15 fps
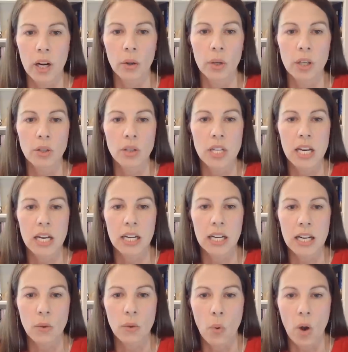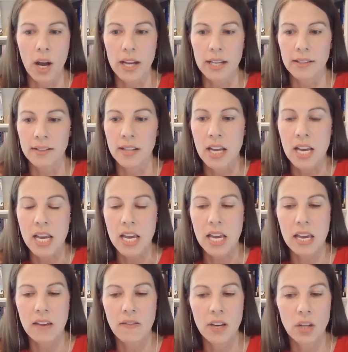where Christianity was
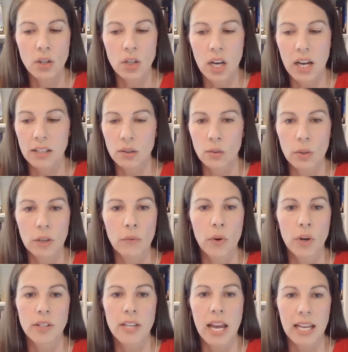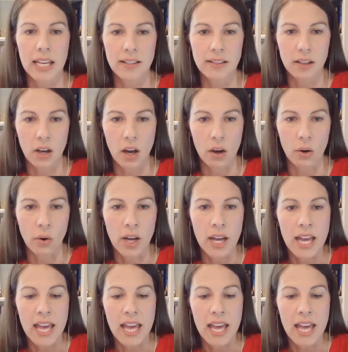even just three, four decades ago.